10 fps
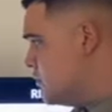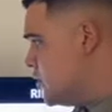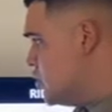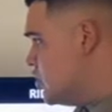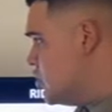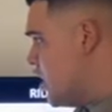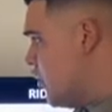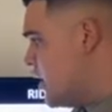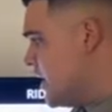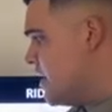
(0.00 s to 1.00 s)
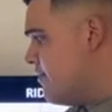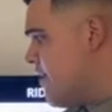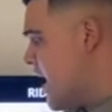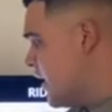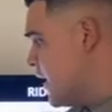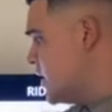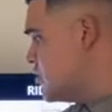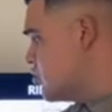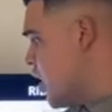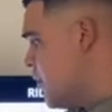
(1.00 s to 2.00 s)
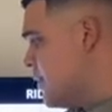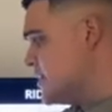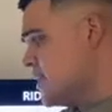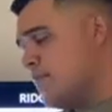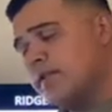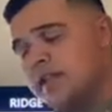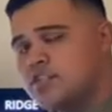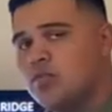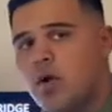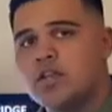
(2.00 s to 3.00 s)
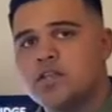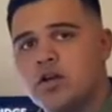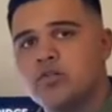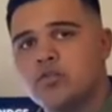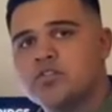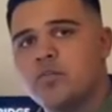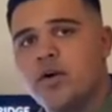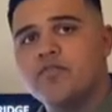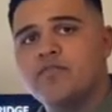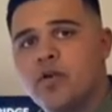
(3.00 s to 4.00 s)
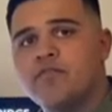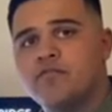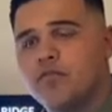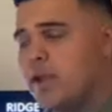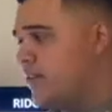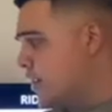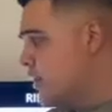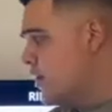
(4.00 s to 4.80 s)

you do not want to get a valley and a draw mixed up unless you want to go through some rough terrain.